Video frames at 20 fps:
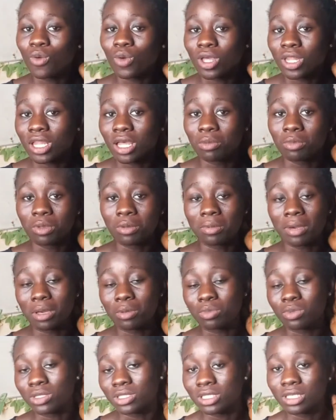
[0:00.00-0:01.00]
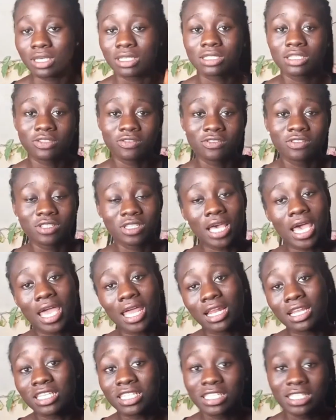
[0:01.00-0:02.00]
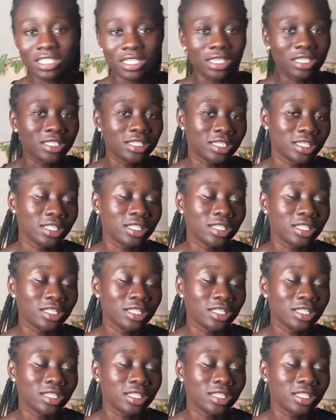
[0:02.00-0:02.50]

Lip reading: when I'm in my protective styling season.